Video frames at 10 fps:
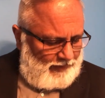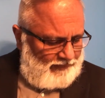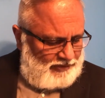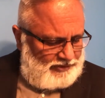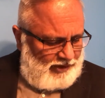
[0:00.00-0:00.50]

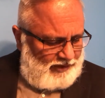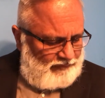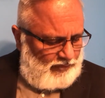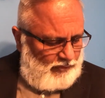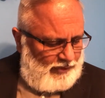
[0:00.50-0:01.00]
Verse 9,
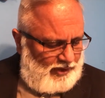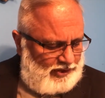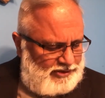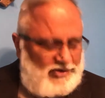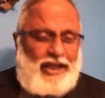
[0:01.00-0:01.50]
for we are
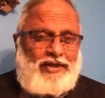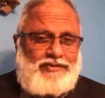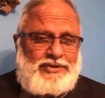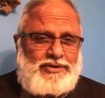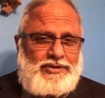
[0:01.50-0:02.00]

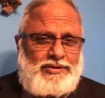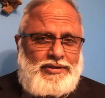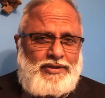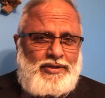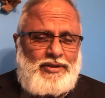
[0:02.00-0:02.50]
slaves.
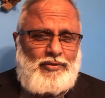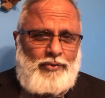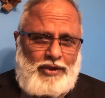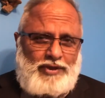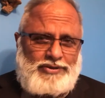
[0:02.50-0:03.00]

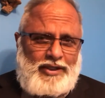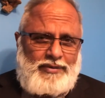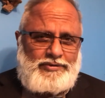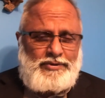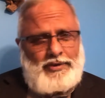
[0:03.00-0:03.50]
We are slaves.